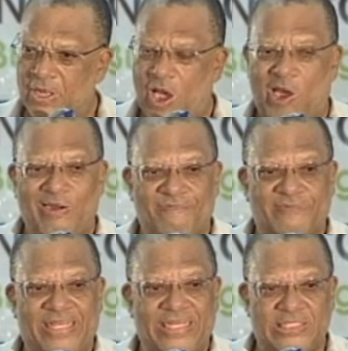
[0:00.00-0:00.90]
or
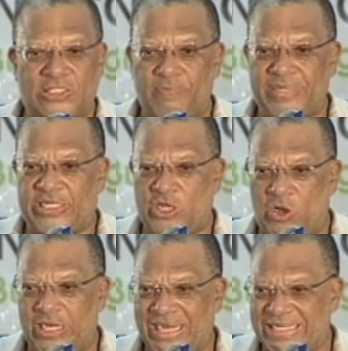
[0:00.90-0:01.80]
of things to be
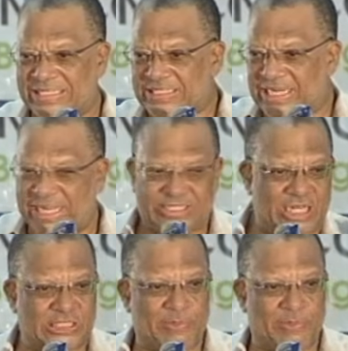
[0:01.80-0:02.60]
done, legislation